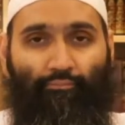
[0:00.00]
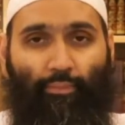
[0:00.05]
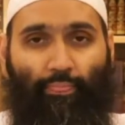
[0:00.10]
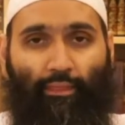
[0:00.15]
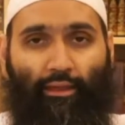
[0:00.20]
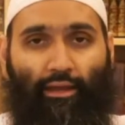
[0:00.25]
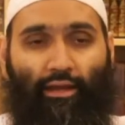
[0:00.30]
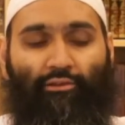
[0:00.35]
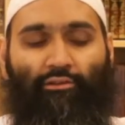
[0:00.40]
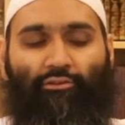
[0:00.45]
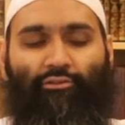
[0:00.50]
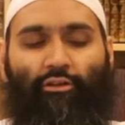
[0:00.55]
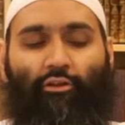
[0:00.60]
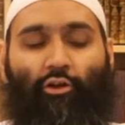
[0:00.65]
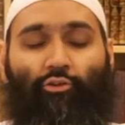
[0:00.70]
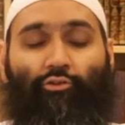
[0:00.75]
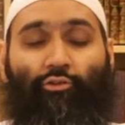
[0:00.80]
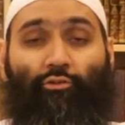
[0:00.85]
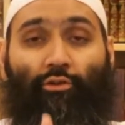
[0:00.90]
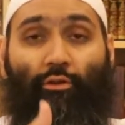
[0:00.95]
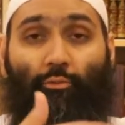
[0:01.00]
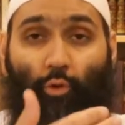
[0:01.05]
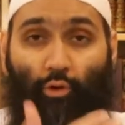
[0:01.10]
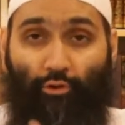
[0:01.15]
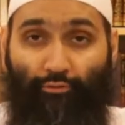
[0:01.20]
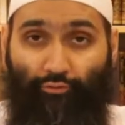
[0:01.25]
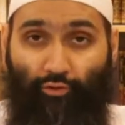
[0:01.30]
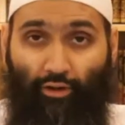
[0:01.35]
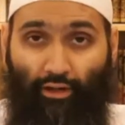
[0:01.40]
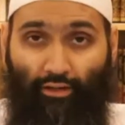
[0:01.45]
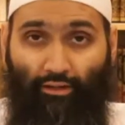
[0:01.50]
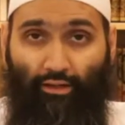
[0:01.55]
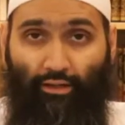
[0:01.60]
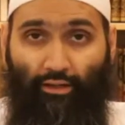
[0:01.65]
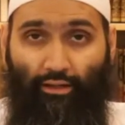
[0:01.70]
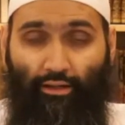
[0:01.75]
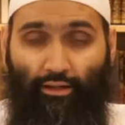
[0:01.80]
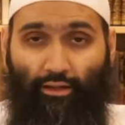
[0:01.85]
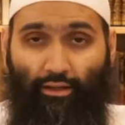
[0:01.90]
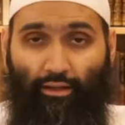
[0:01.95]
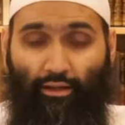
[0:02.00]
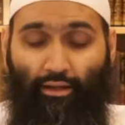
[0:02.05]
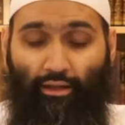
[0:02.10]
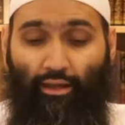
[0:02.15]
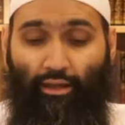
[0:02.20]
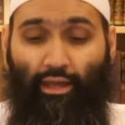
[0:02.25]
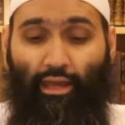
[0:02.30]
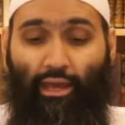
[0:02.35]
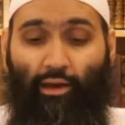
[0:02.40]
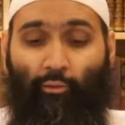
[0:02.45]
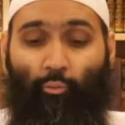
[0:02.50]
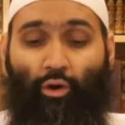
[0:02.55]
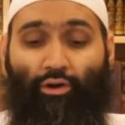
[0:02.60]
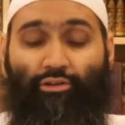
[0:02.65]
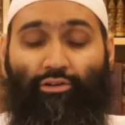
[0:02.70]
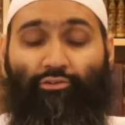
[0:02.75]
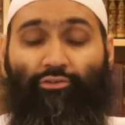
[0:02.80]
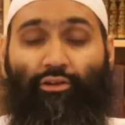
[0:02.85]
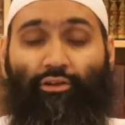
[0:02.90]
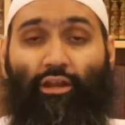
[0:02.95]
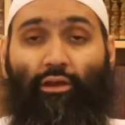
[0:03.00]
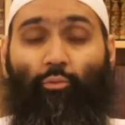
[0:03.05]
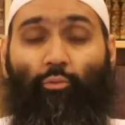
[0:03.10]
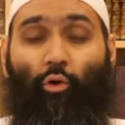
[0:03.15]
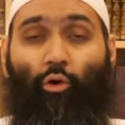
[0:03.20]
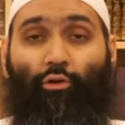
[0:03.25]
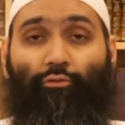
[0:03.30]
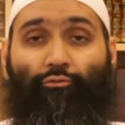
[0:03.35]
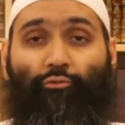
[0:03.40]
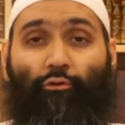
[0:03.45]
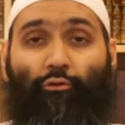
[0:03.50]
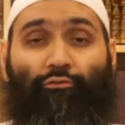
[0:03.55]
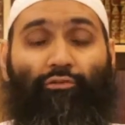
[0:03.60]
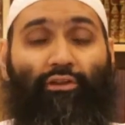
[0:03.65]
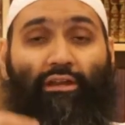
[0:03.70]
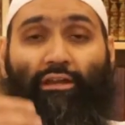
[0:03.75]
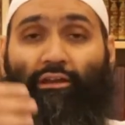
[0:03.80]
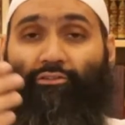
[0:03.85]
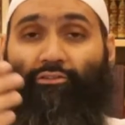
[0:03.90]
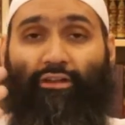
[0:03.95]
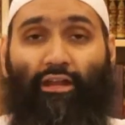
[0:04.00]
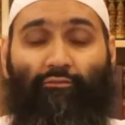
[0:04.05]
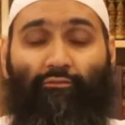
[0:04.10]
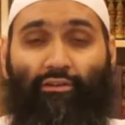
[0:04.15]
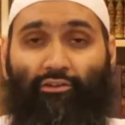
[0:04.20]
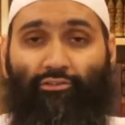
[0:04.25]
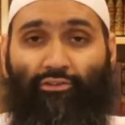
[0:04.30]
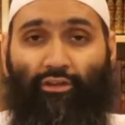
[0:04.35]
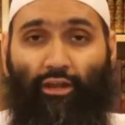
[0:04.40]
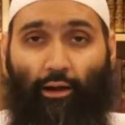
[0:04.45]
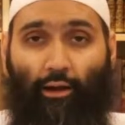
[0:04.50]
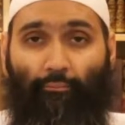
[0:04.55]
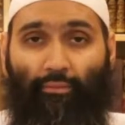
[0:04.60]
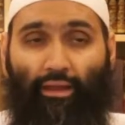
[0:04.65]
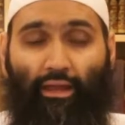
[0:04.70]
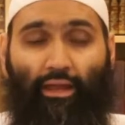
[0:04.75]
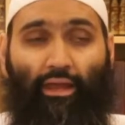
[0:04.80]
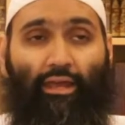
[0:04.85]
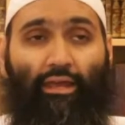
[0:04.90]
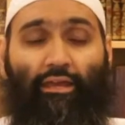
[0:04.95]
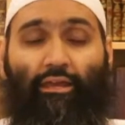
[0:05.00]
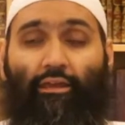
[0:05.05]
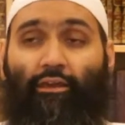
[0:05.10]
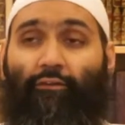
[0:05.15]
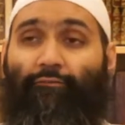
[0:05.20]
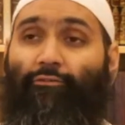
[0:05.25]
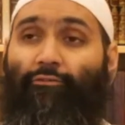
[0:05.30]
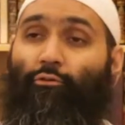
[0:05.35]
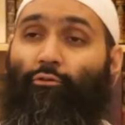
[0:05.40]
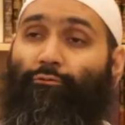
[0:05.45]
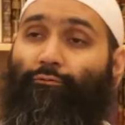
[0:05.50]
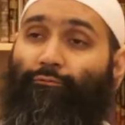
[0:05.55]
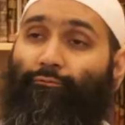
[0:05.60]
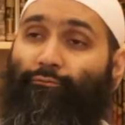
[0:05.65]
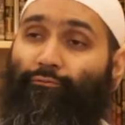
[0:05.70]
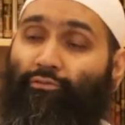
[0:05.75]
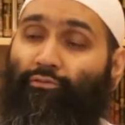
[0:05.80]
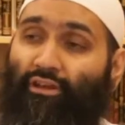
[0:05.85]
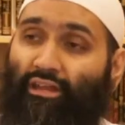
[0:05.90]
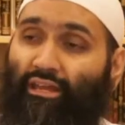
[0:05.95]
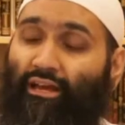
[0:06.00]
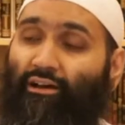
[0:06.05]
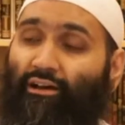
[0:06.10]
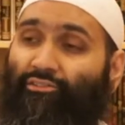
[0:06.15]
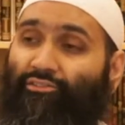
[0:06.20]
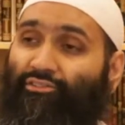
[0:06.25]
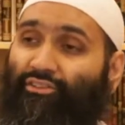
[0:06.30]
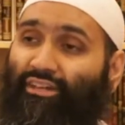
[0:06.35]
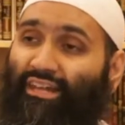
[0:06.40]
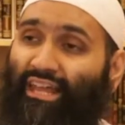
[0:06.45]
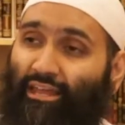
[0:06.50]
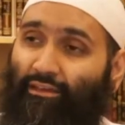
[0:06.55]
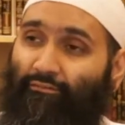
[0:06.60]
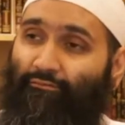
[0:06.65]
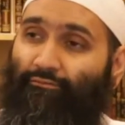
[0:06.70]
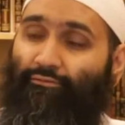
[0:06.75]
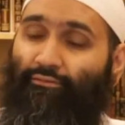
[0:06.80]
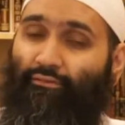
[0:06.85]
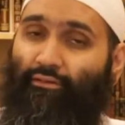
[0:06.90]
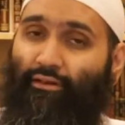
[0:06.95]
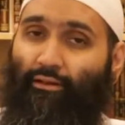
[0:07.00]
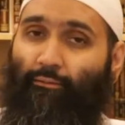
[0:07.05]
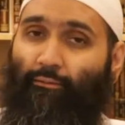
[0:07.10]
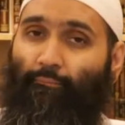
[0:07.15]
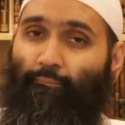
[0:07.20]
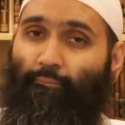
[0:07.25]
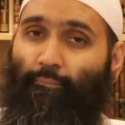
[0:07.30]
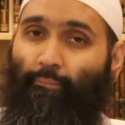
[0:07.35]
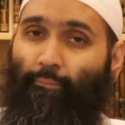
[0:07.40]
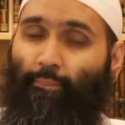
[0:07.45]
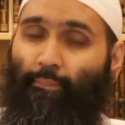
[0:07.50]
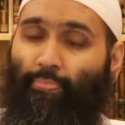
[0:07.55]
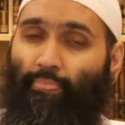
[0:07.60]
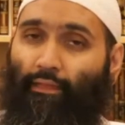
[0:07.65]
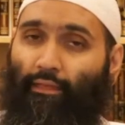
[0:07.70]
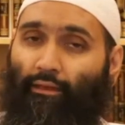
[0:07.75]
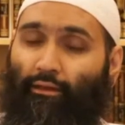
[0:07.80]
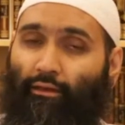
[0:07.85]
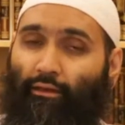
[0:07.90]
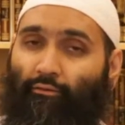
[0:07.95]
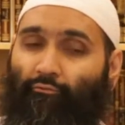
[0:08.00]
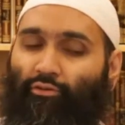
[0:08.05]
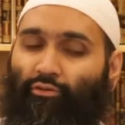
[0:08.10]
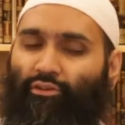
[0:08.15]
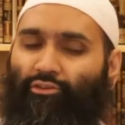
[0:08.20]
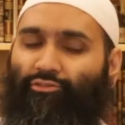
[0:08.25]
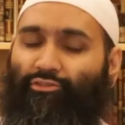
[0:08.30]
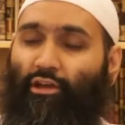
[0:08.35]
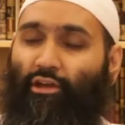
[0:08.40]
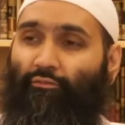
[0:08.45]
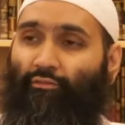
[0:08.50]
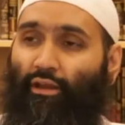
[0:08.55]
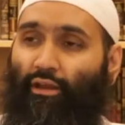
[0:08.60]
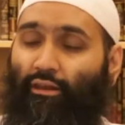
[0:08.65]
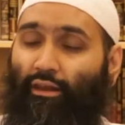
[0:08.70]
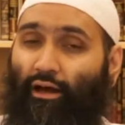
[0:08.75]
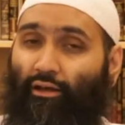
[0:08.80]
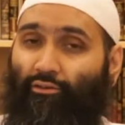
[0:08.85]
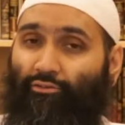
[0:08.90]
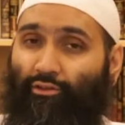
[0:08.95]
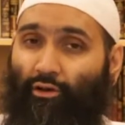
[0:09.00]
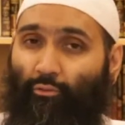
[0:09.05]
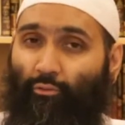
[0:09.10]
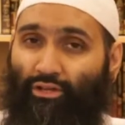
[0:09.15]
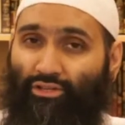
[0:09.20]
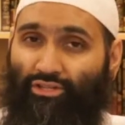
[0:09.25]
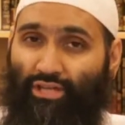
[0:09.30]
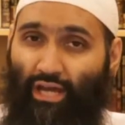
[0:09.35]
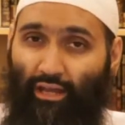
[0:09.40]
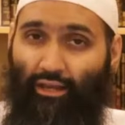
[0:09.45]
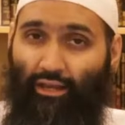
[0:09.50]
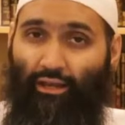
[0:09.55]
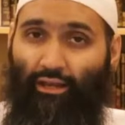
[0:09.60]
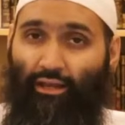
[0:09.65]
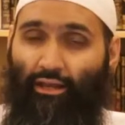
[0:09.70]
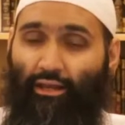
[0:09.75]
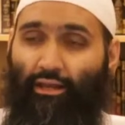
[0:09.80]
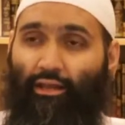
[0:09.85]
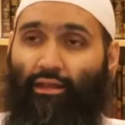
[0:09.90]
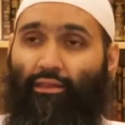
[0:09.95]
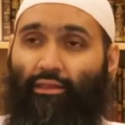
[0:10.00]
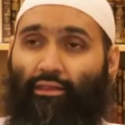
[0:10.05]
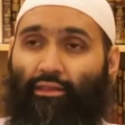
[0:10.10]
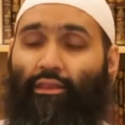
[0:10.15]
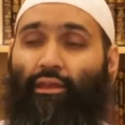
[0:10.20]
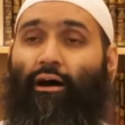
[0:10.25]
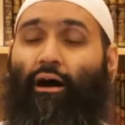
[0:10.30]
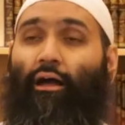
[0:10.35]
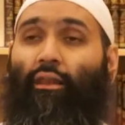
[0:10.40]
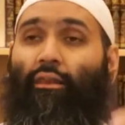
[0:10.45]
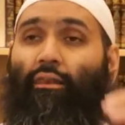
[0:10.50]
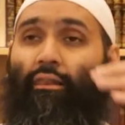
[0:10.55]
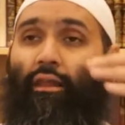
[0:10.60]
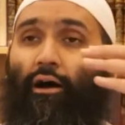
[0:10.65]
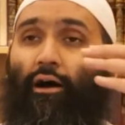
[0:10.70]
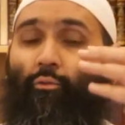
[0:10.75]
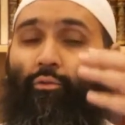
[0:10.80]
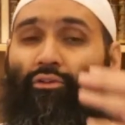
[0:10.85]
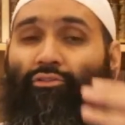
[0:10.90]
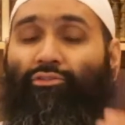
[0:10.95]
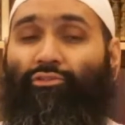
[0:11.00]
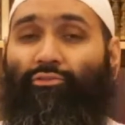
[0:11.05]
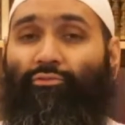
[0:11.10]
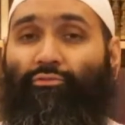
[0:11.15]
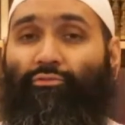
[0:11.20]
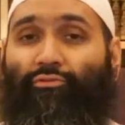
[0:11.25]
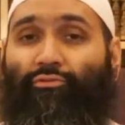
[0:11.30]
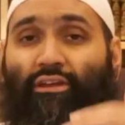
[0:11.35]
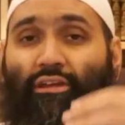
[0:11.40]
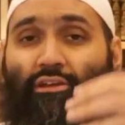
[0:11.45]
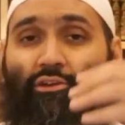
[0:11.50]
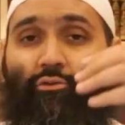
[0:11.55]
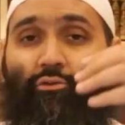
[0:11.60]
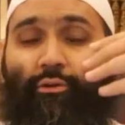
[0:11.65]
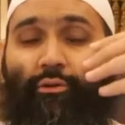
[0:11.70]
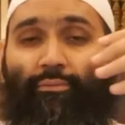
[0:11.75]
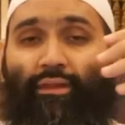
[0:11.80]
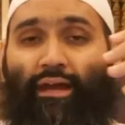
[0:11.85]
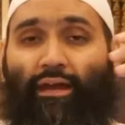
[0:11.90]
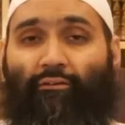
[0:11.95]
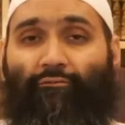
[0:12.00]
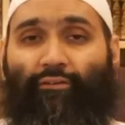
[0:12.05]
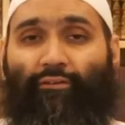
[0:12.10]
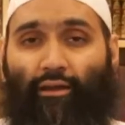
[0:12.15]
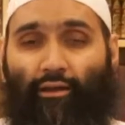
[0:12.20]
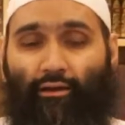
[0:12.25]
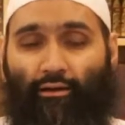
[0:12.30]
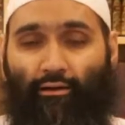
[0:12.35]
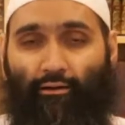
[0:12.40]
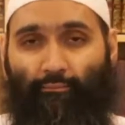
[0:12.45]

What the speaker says: and there's a lot of reward for it. And what is the reward for freeing a slave in Islam? If you free a slave for the sake of Allah Azza wa Jal, then Allah will free you from the hellfire.